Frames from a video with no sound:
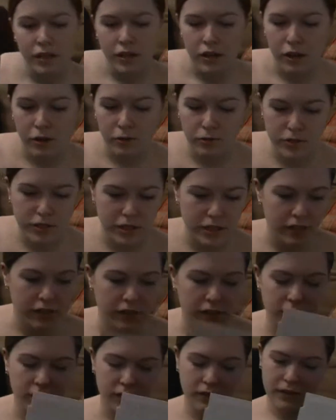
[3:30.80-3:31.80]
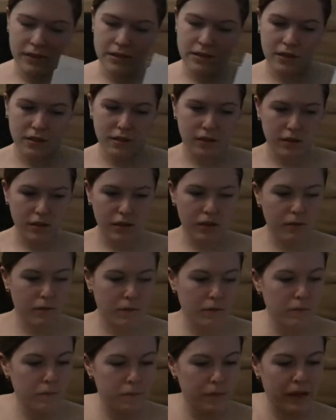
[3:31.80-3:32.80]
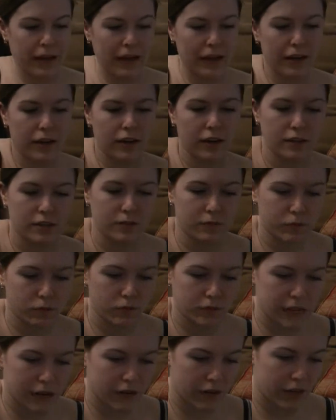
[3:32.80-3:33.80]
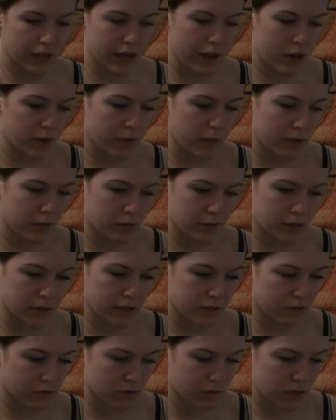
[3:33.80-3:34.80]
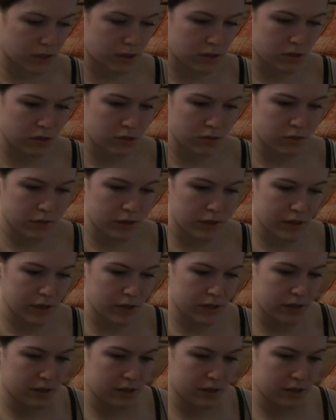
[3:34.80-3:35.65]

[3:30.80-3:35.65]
Obviously, this black card is forced down on the helmet, which has caused it to